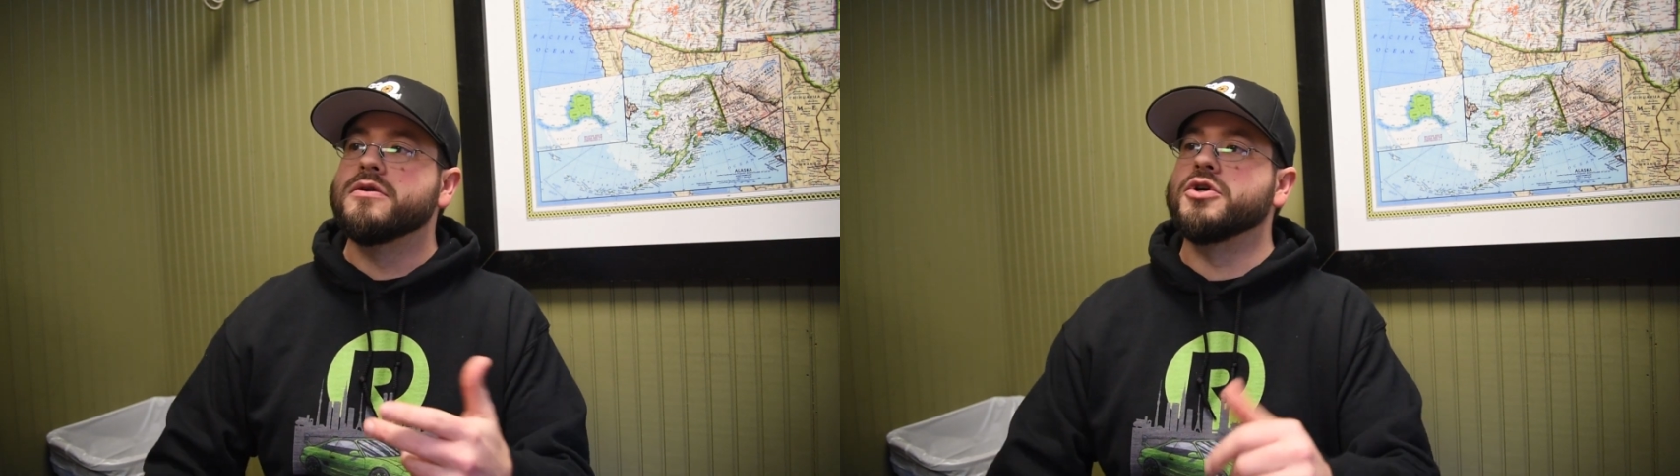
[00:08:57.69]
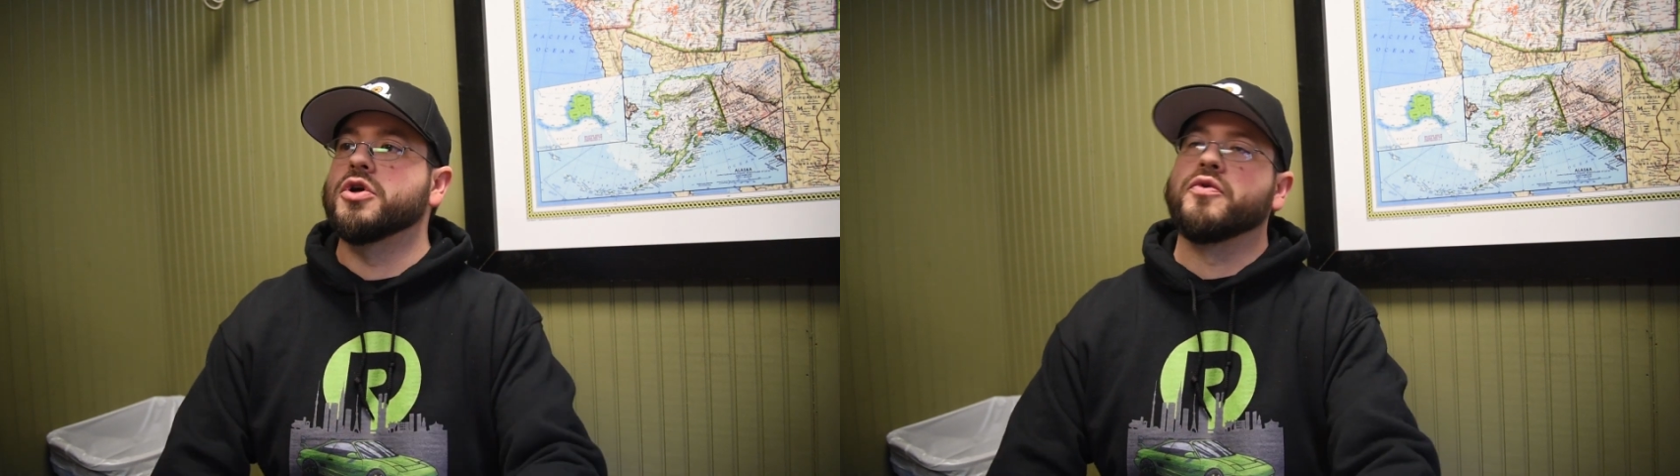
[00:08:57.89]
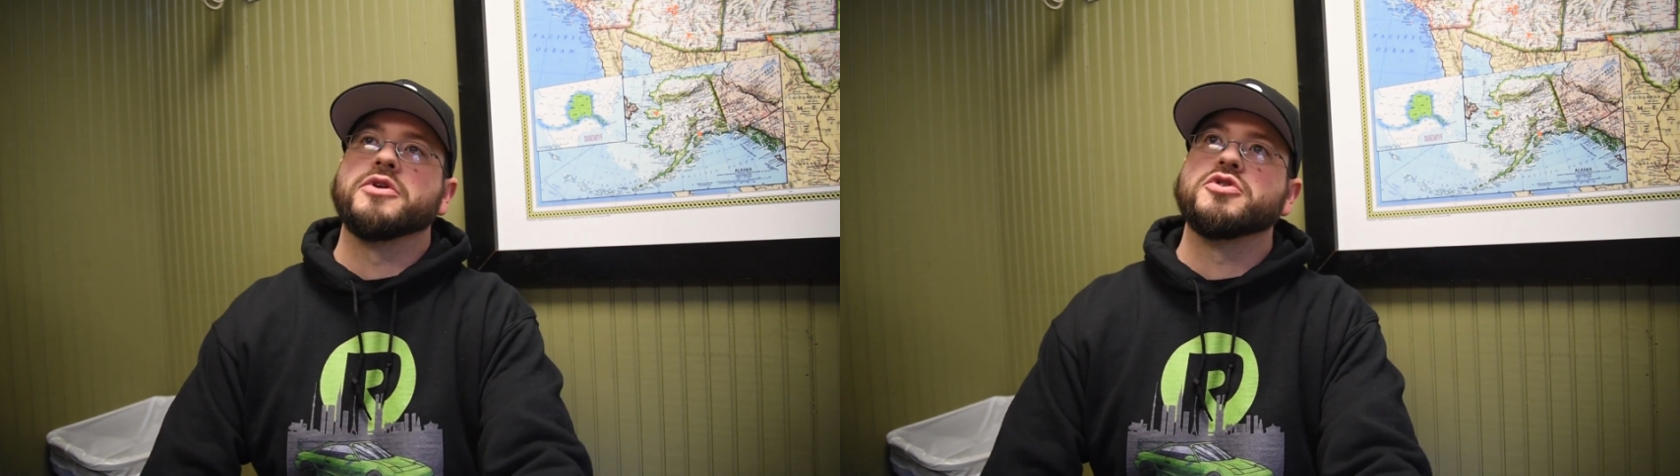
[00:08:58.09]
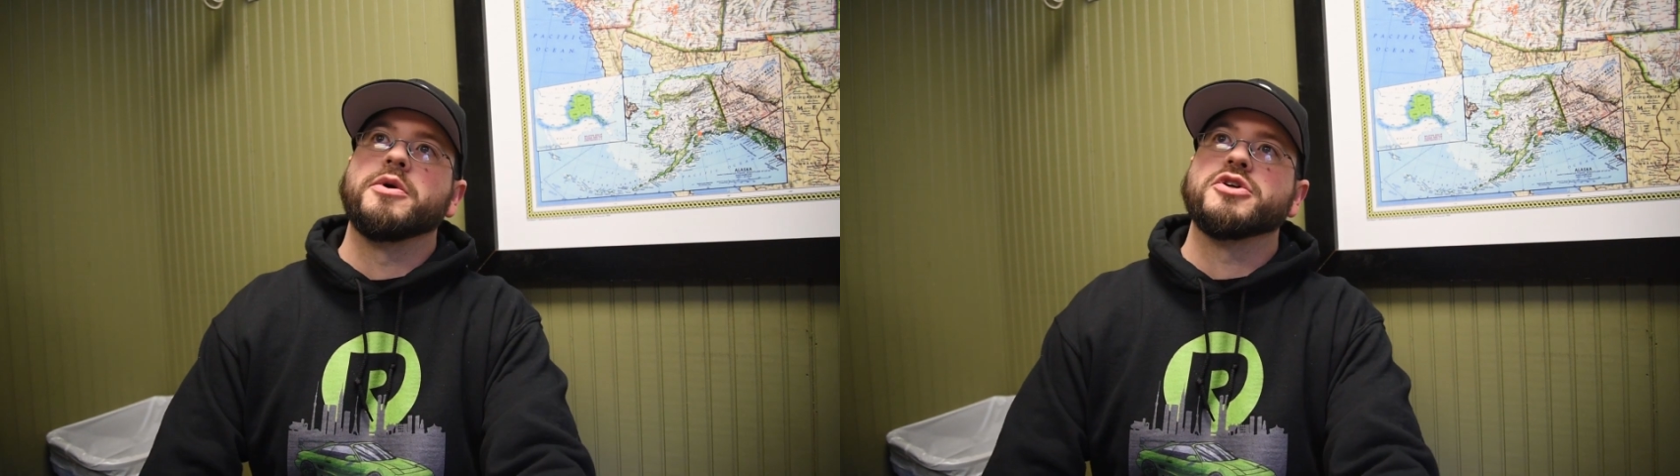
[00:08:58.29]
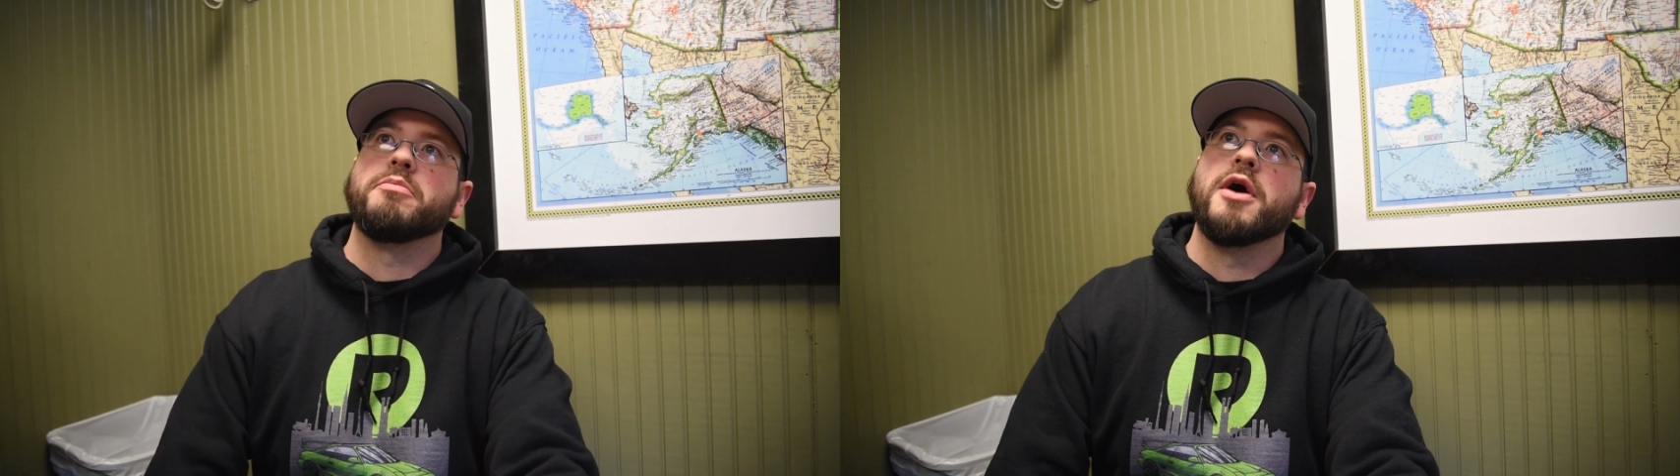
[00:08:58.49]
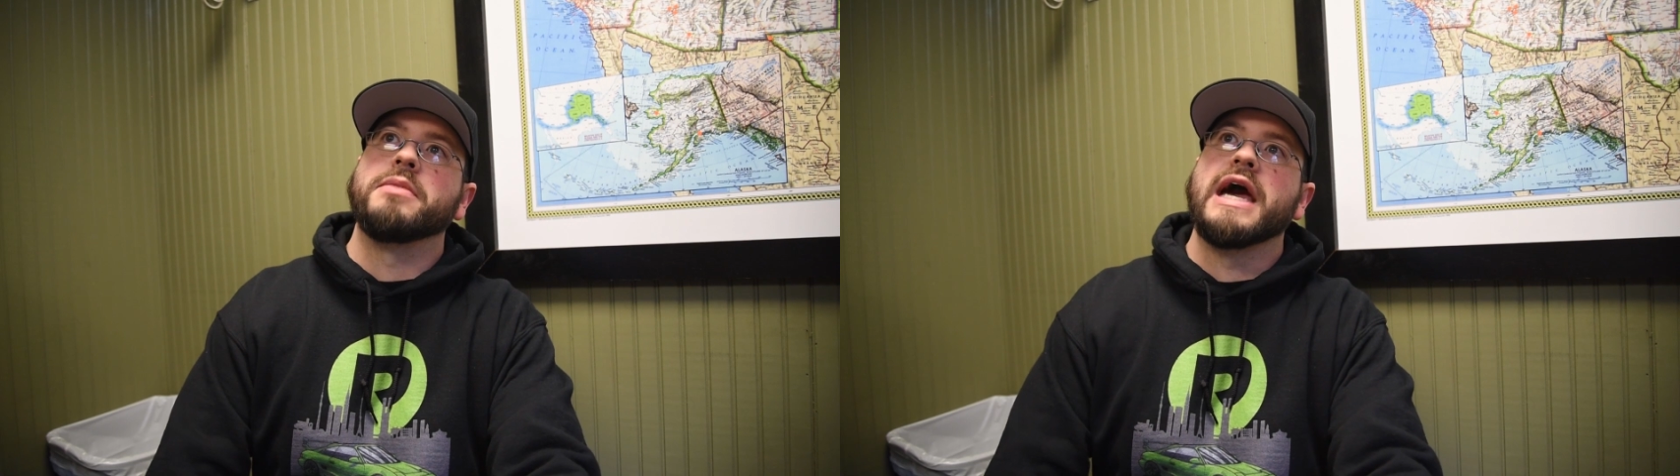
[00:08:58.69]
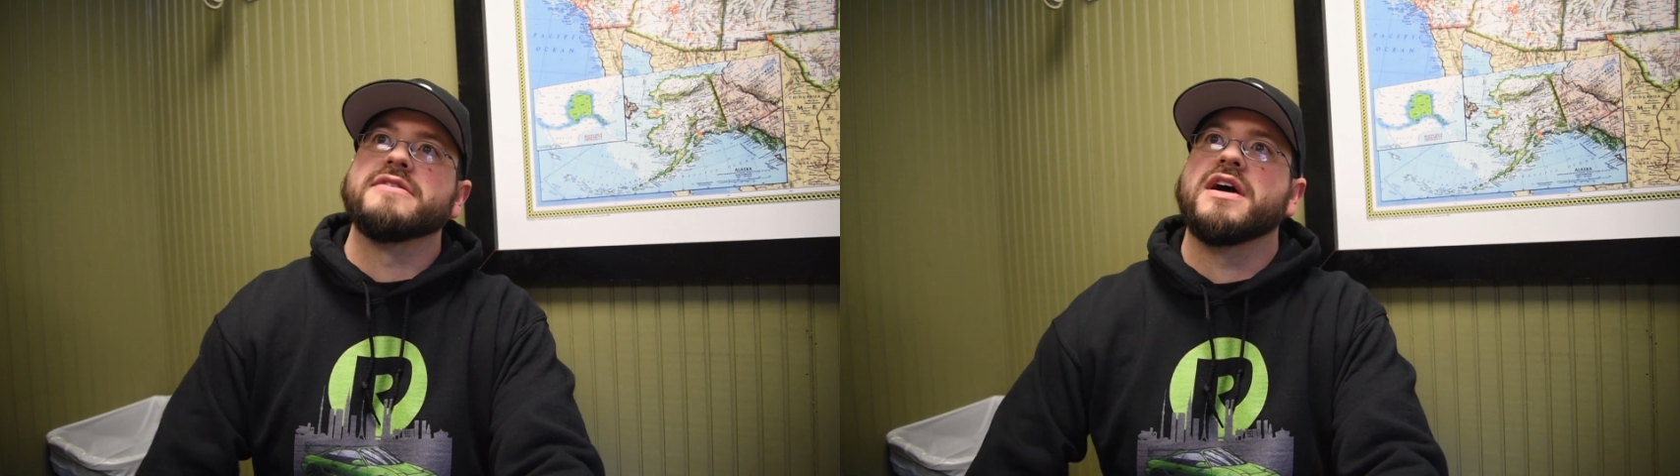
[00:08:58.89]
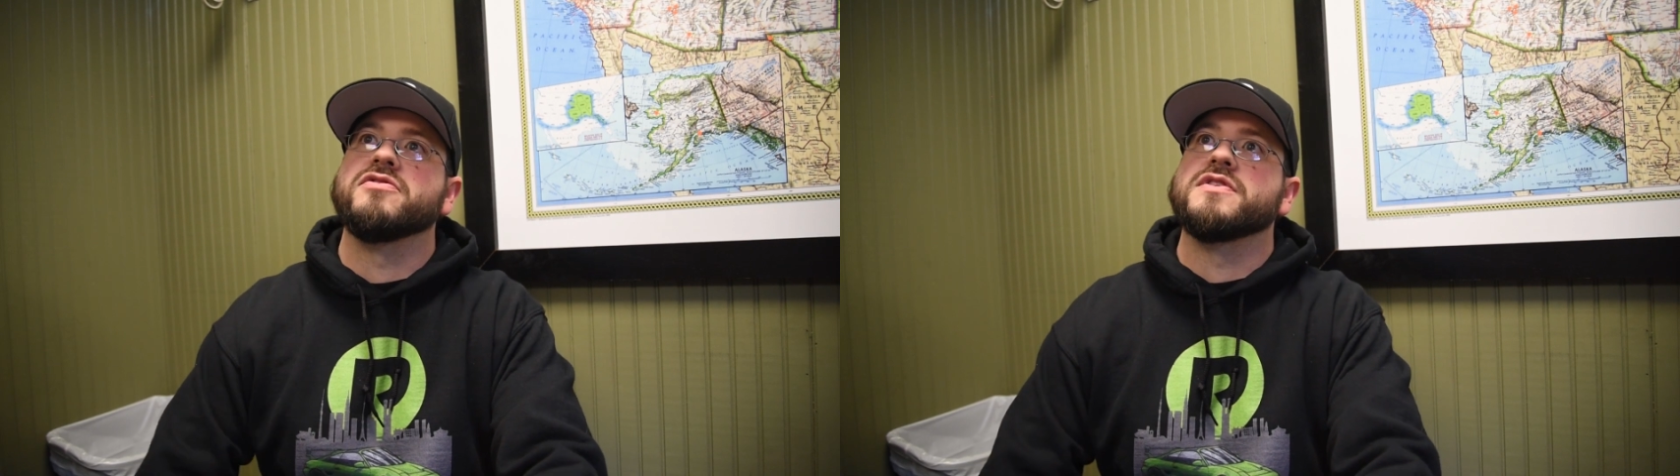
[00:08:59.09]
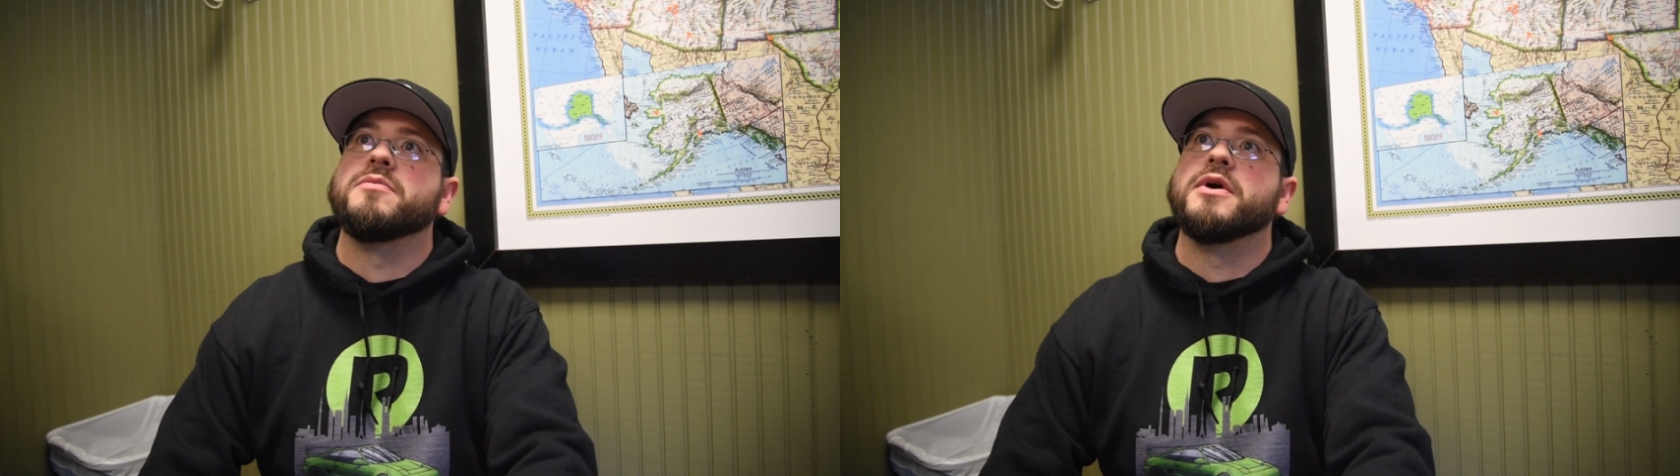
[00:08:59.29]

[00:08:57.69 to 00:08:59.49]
you can only run so much on pump gas, obviously,